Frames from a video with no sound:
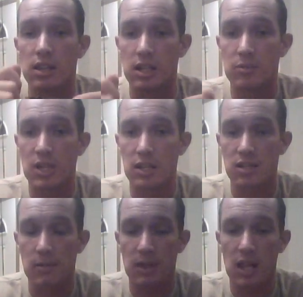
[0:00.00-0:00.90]
let them take
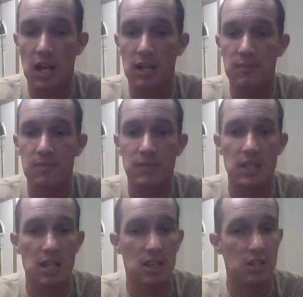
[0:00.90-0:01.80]
some of the line,
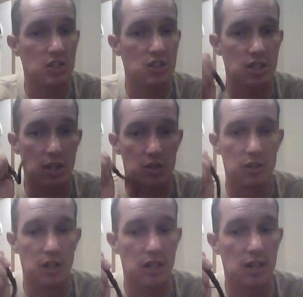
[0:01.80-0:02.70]
and then just set
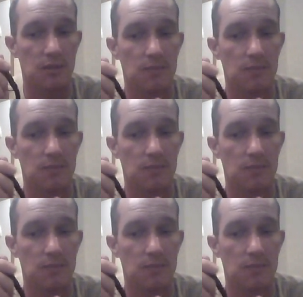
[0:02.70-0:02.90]
your hook.